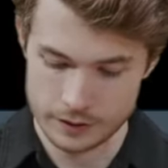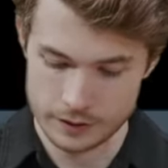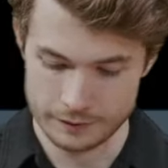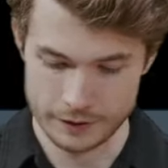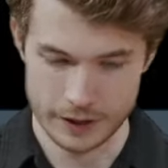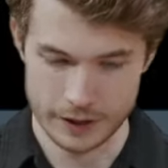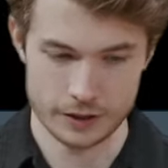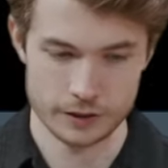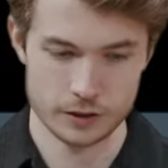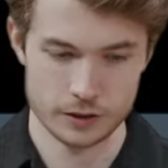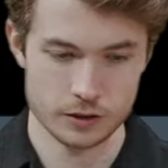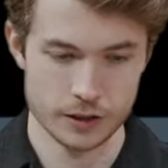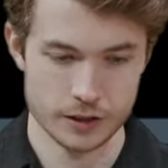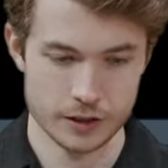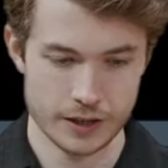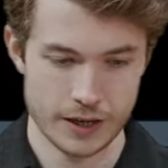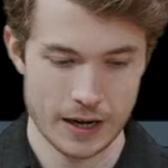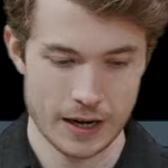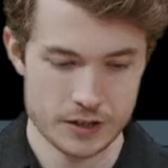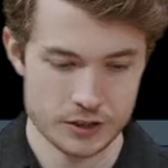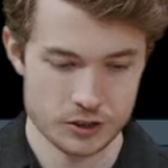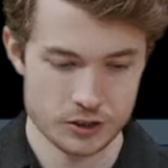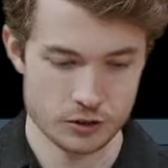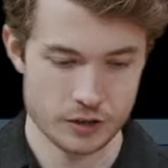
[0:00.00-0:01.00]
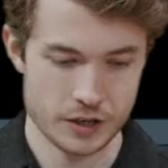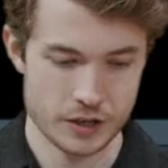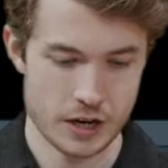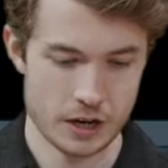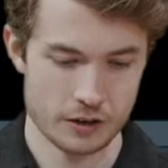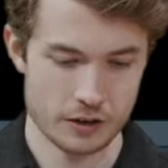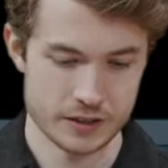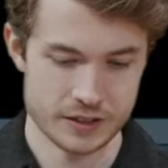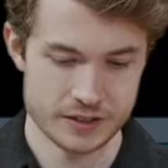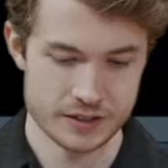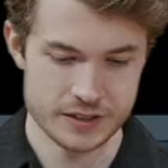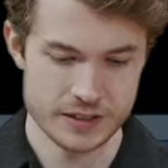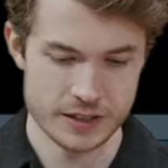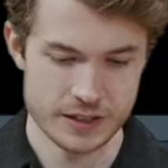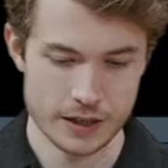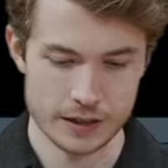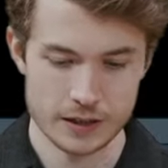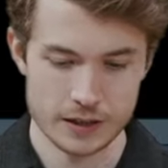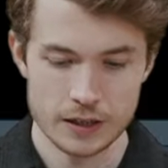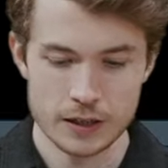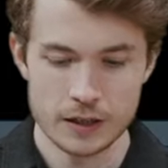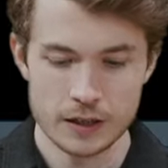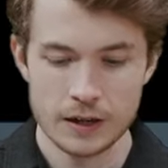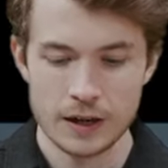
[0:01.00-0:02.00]
if I click Enter here and see
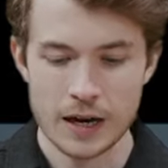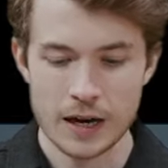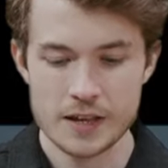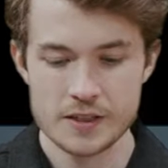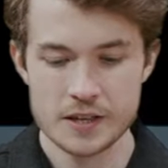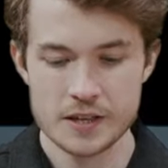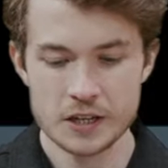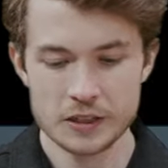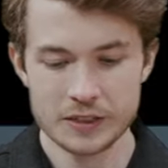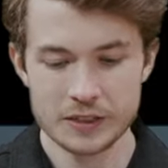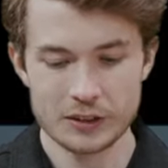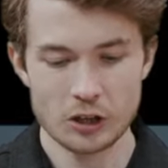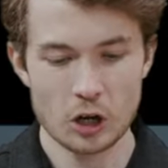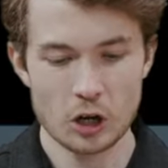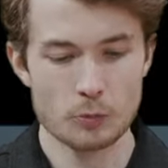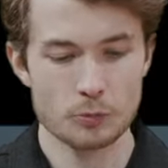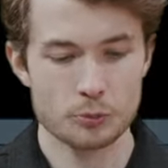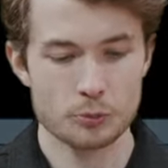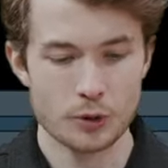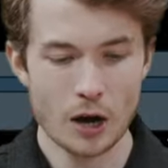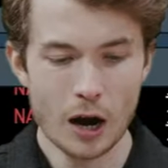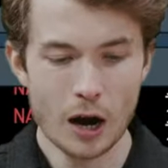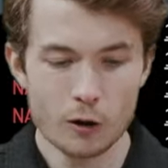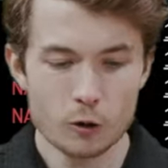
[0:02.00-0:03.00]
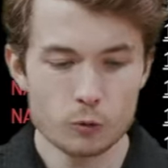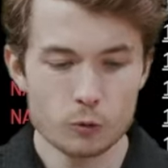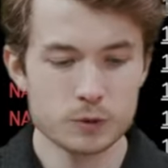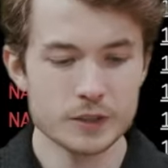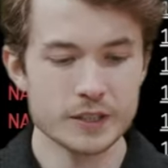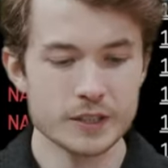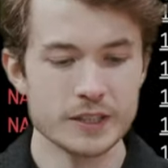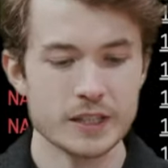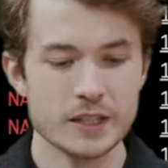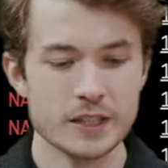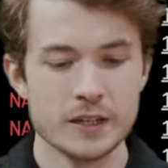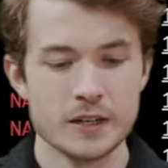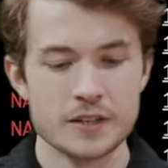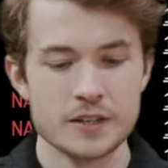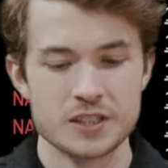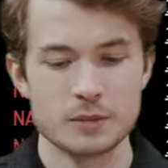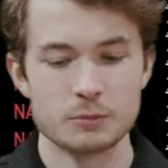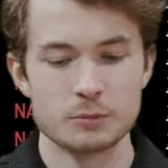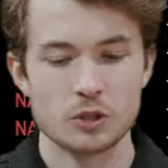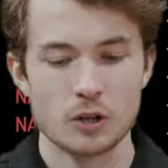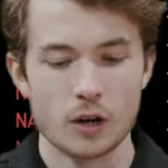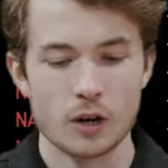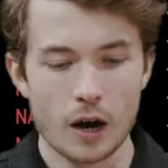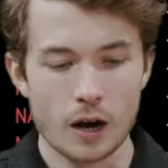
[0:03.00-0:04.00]
it, I think there are probably
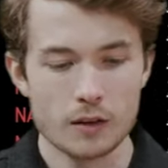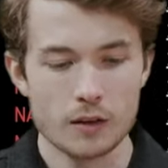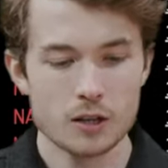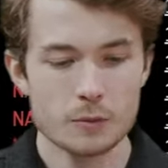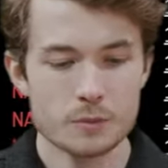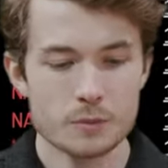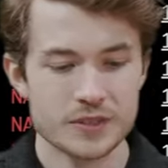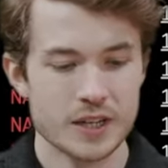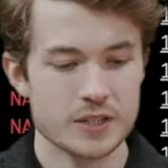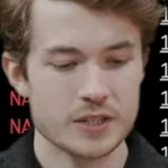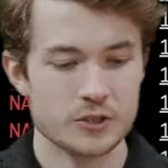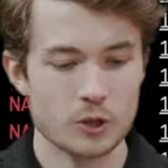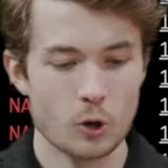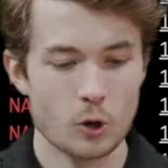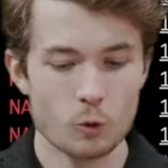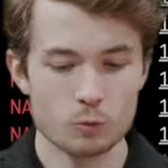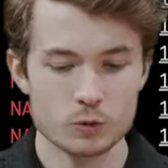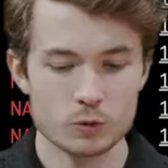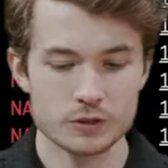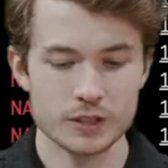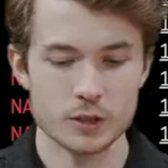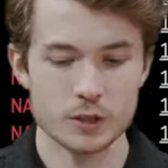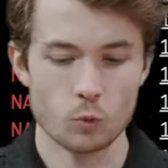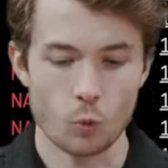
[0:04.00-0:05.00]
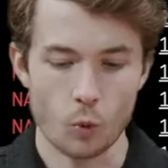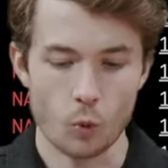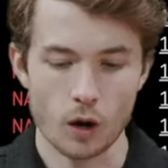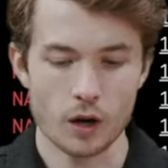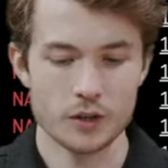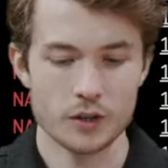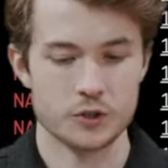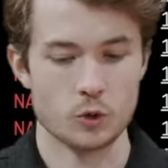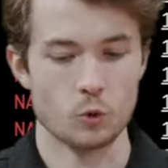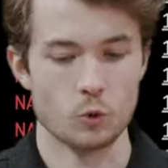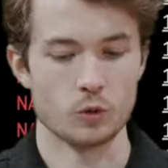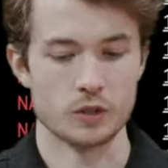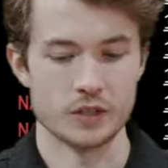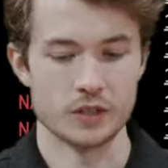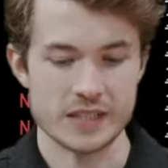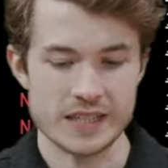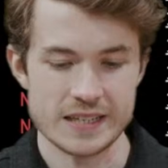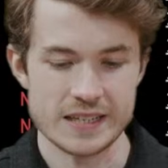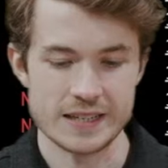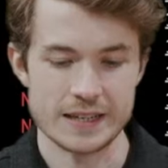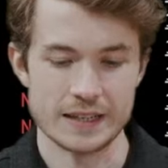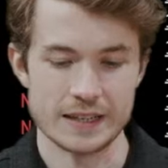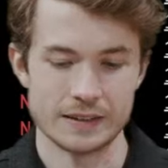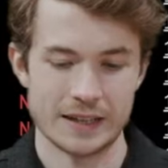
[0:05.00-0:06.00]
some columns I don't really want or
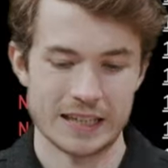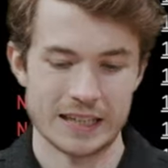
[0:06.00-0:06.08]
need.